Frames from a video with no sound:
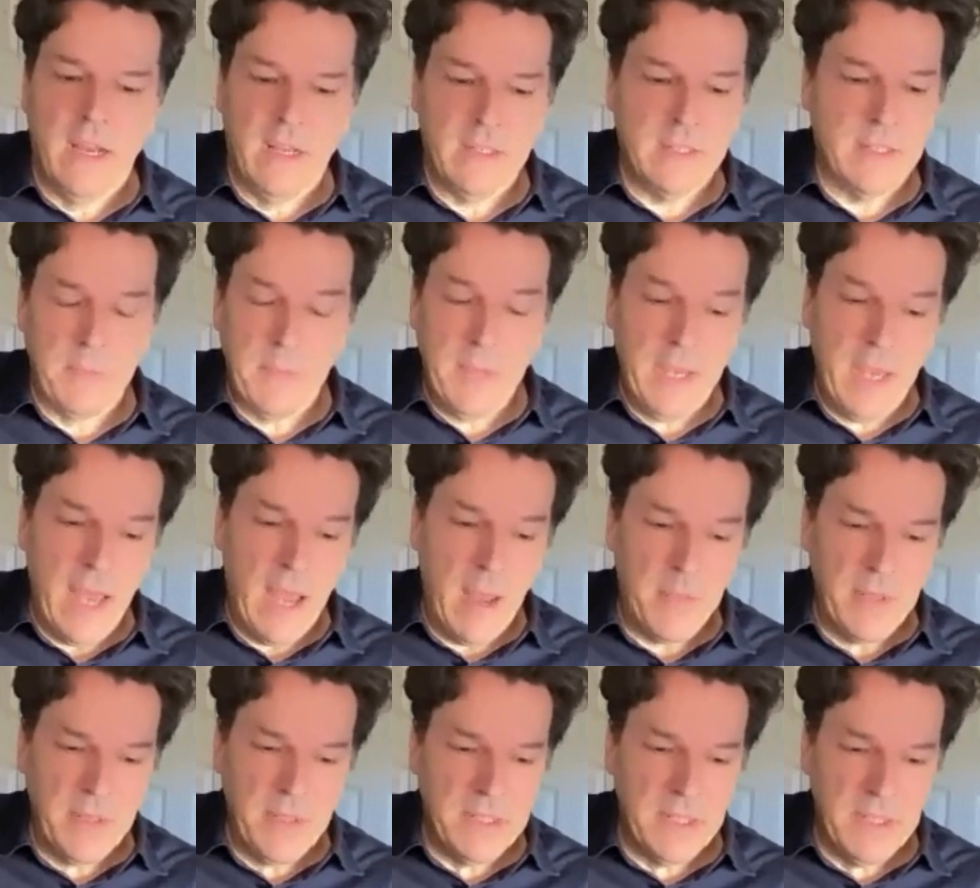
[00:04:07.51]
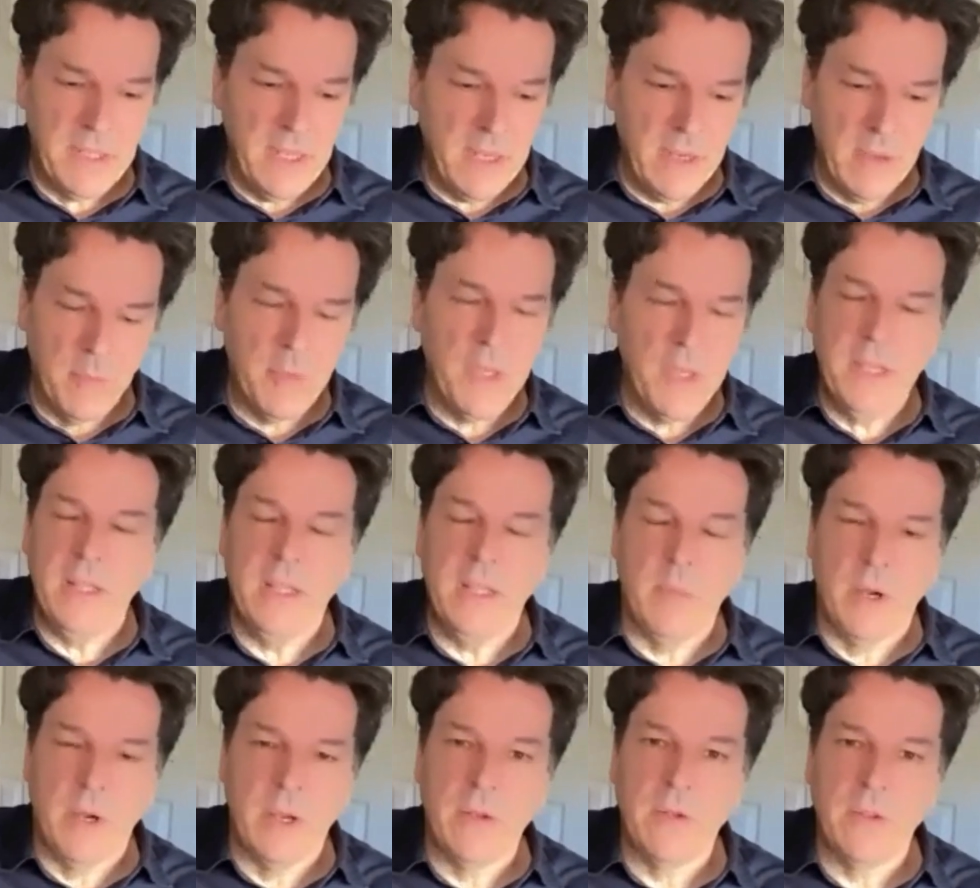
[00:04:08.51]
something happens and he completely
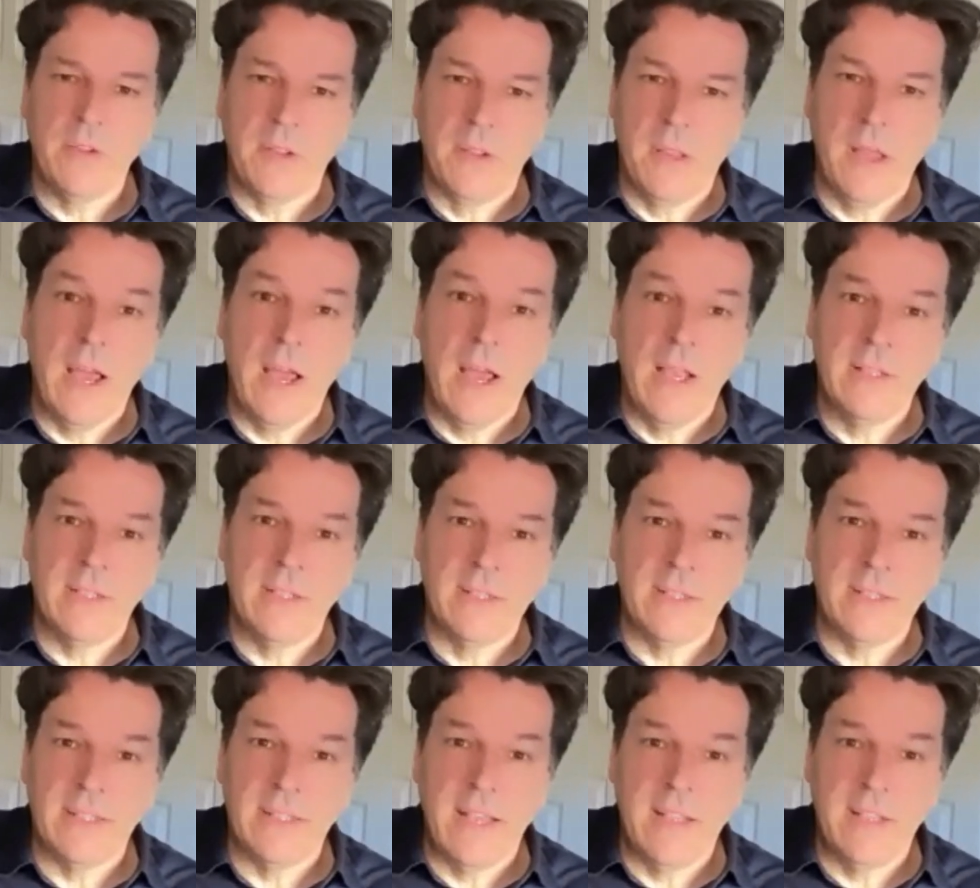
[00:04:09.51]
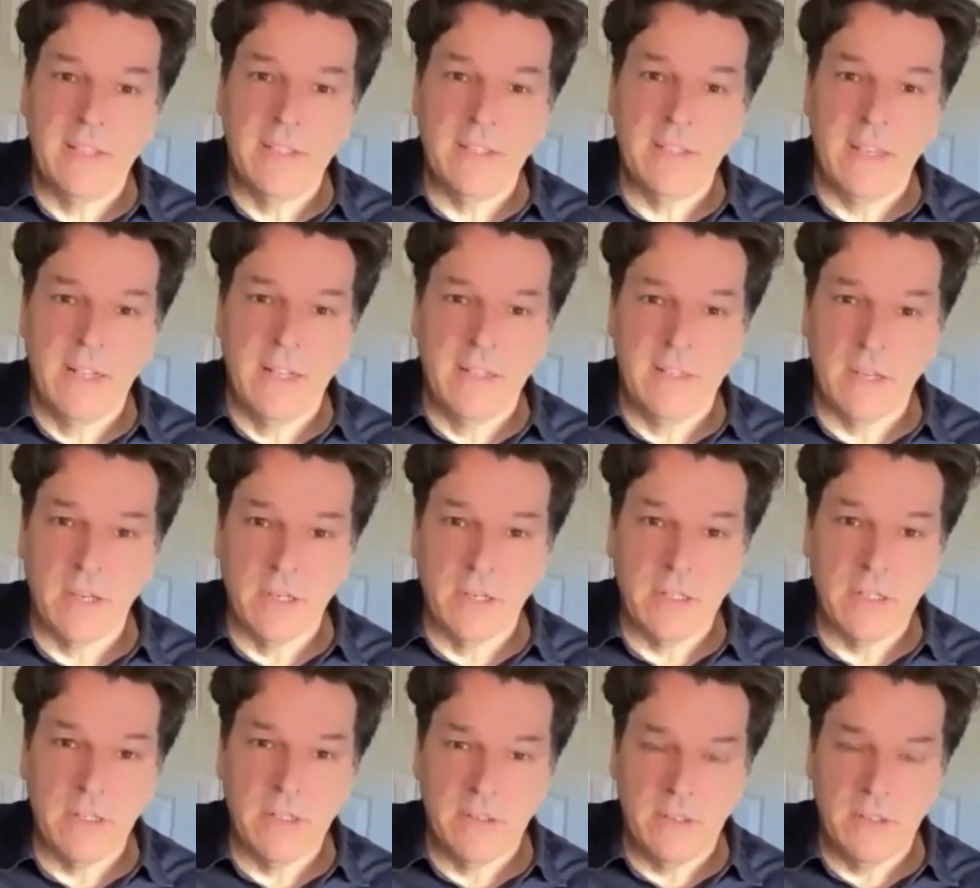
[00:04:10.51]
bungles the lines and starts